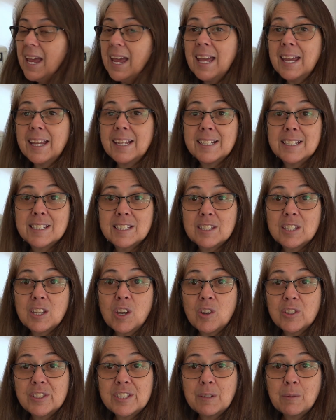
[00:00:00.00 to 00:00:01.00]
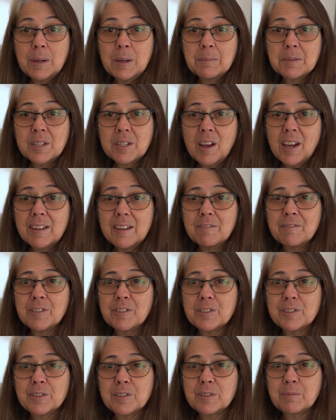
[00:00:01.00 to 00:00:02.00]
And the Aussie website
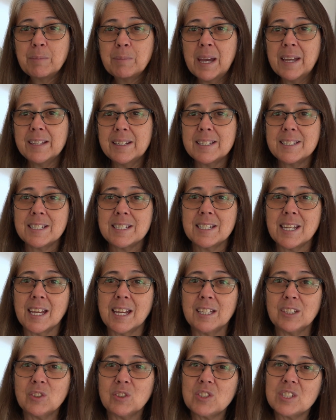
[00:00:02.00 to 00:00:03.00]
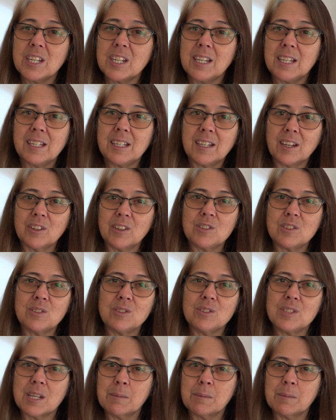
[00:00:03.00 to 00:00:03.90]
for patterns in AUD, go to